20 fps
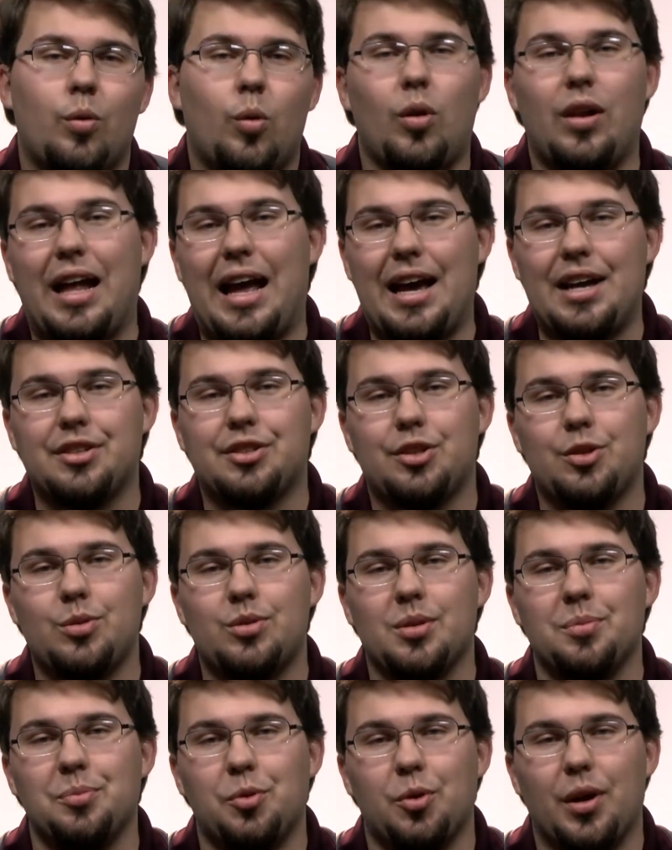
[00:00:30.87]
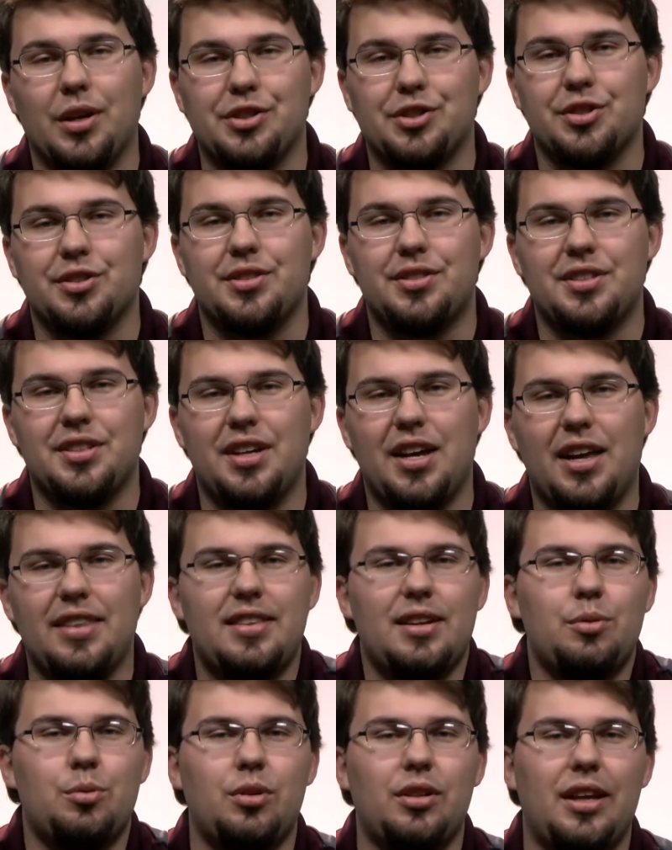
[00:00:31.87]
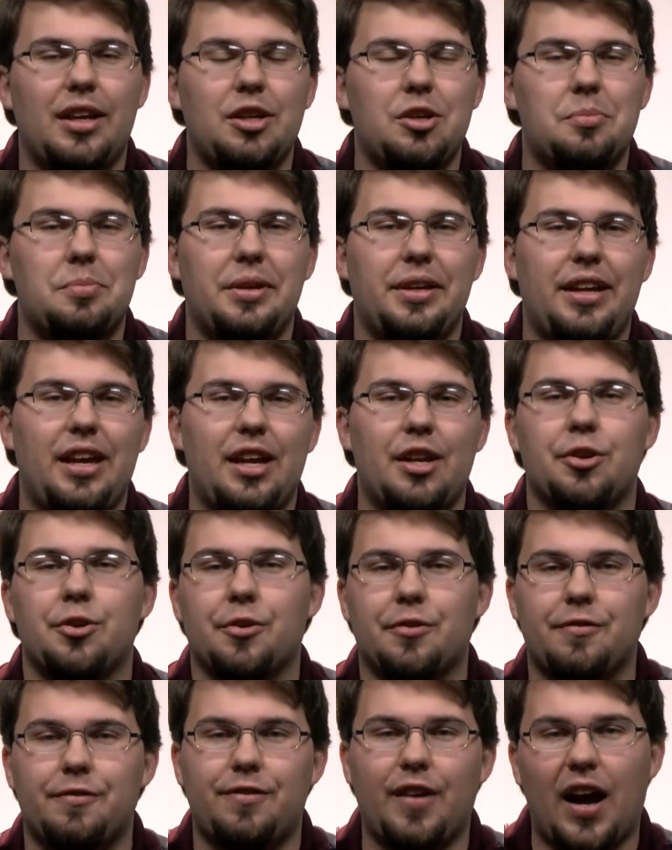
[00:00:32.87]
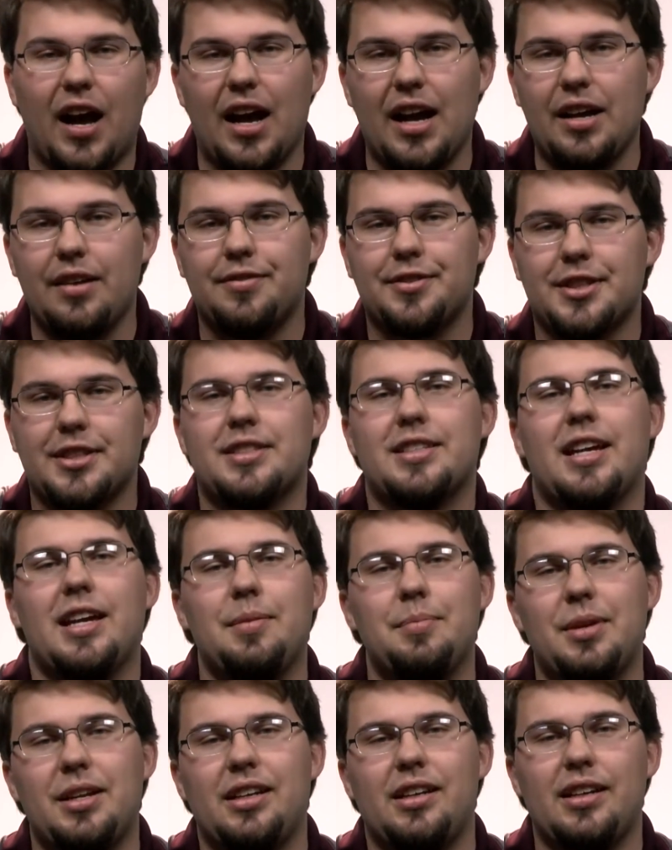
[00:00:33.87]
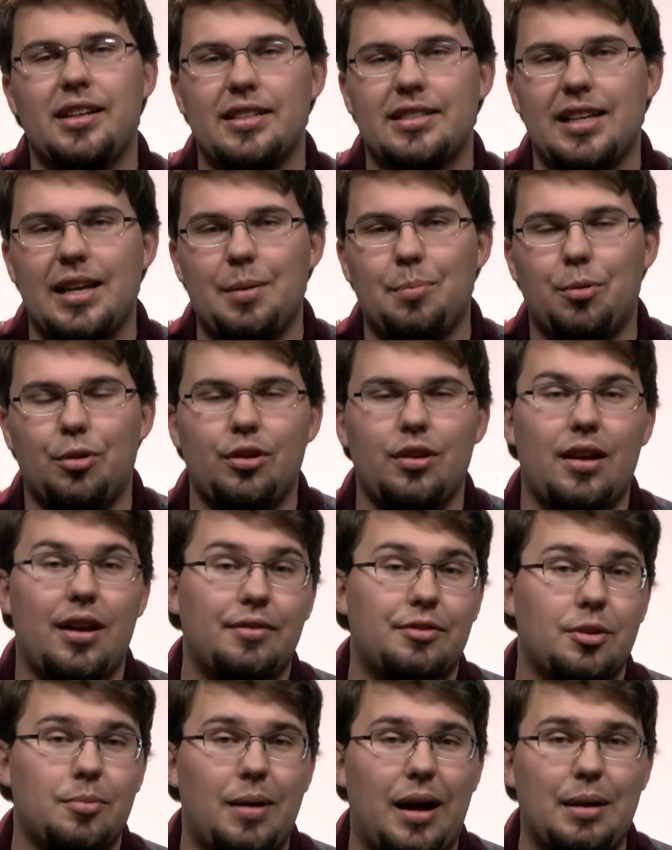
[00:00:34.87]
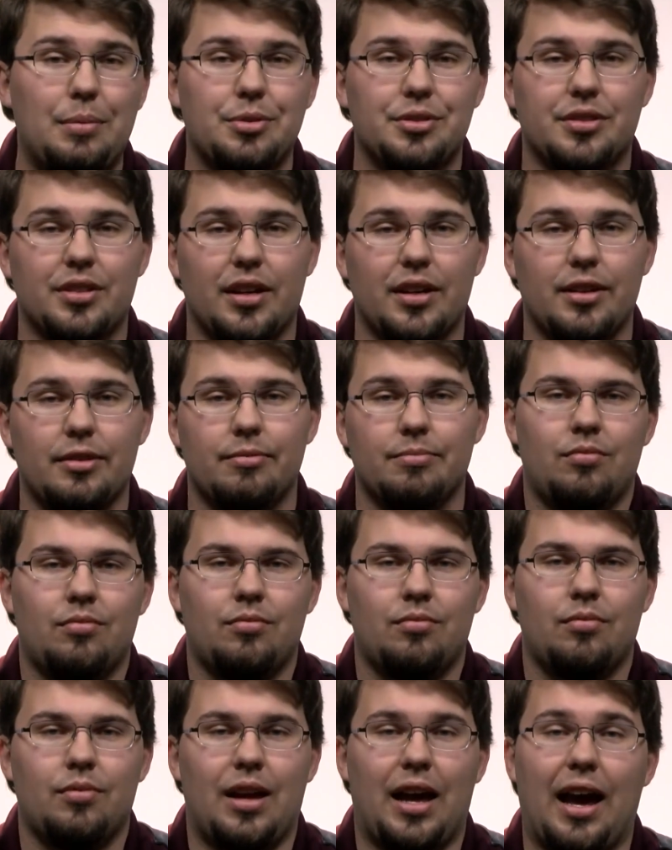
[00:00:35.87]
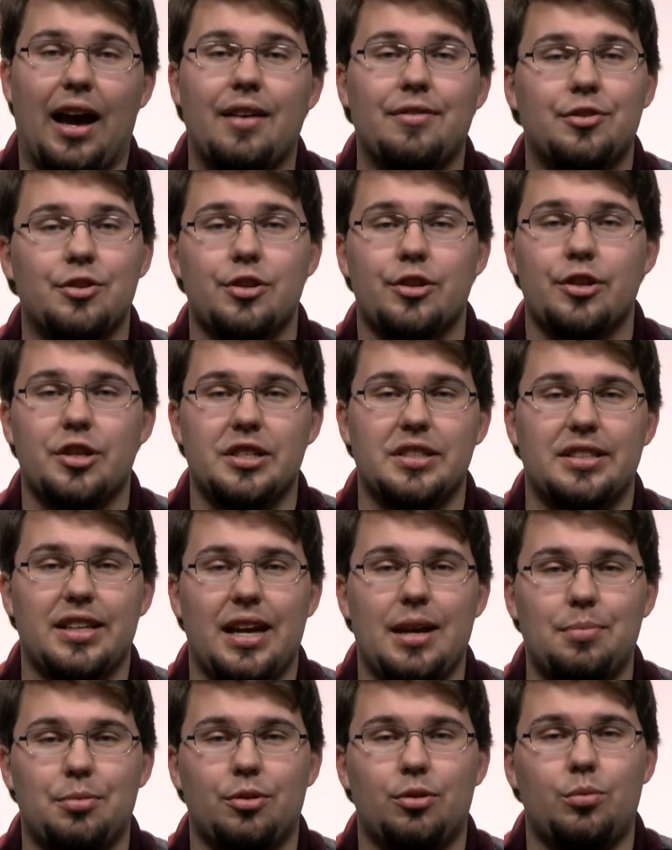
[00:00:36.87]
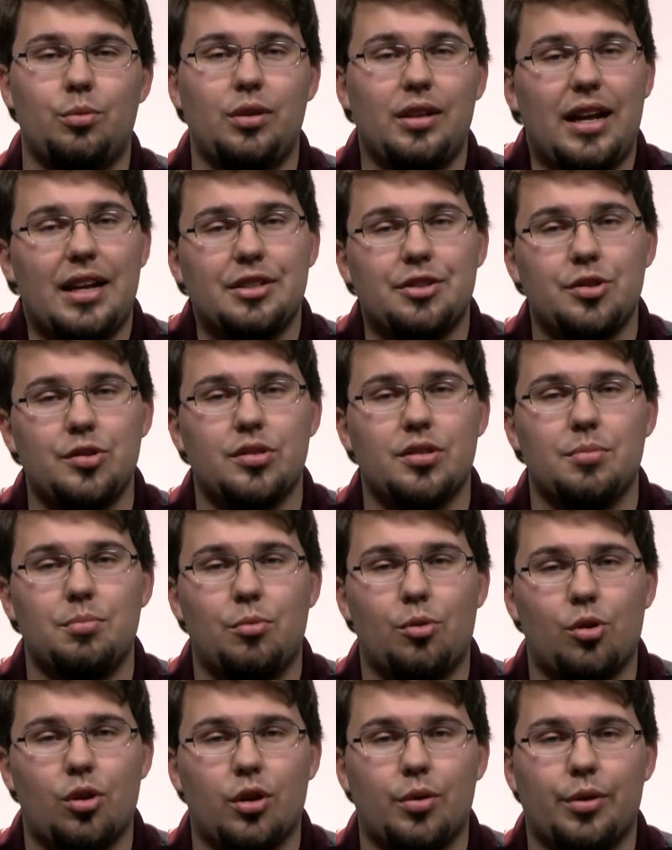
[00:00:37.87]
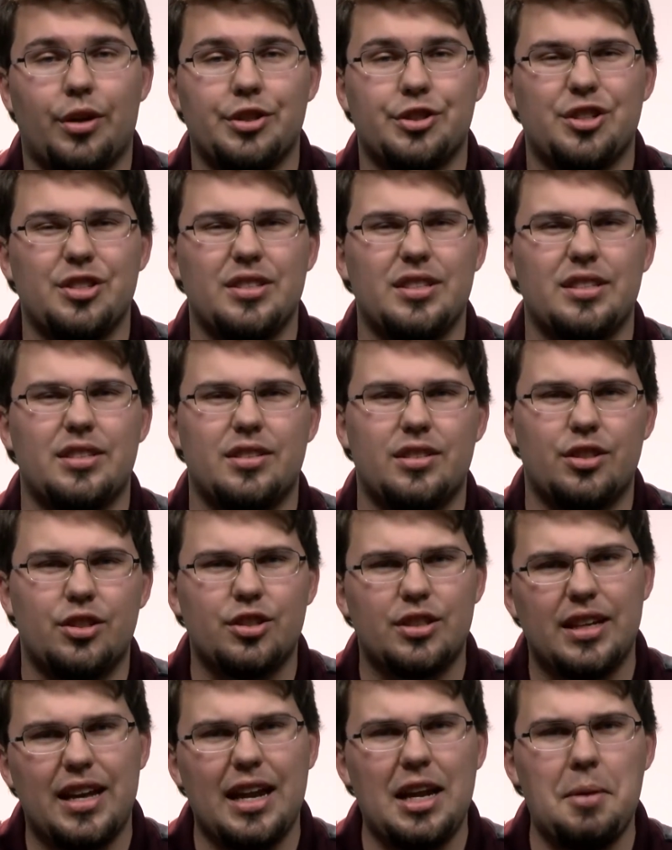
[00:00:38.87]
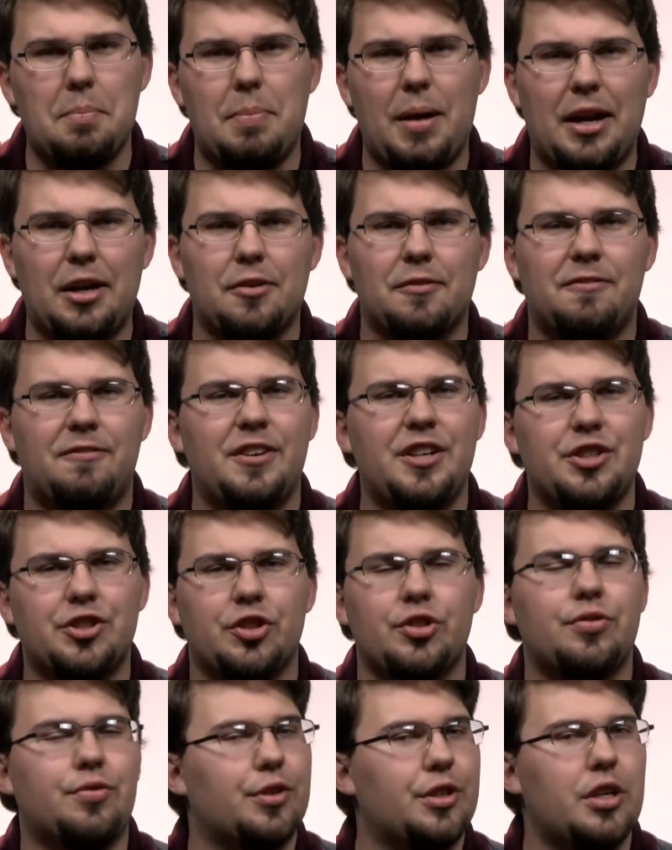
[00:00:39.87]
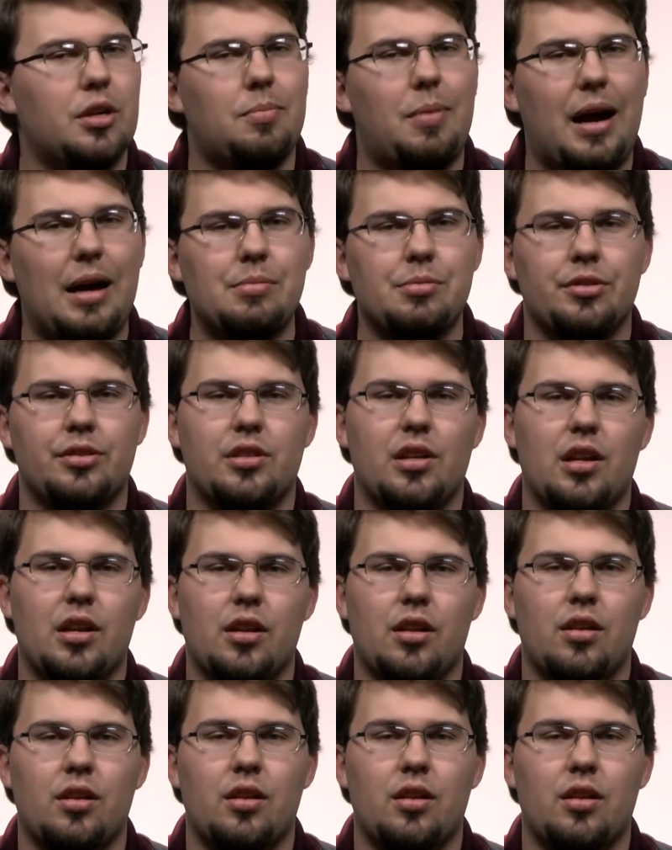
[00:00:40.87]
We'll ask you some questions, and then we'll let you begin your 5 to 10 minute example of your Bible study. After your example, we'll ask you some more questions to get a better vision for your Bible study.